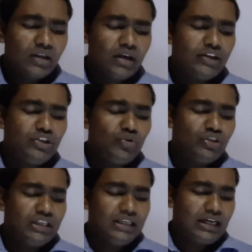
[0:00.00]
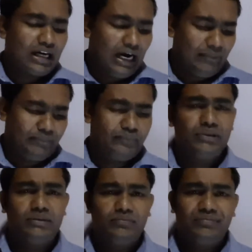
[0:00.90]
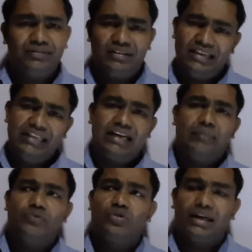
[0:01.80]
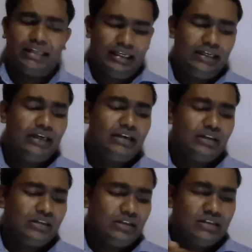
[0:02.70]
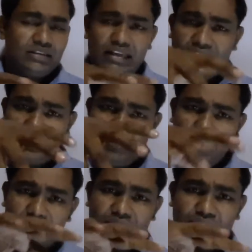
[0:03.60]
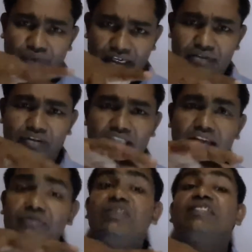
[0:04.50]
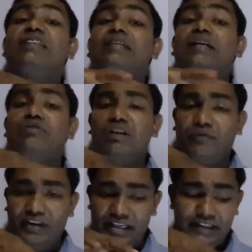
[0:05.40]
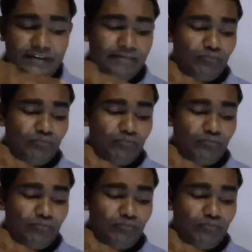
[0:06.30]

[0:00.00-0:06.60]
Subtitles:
Using a cup, any cup you can take, circular face with the circular face.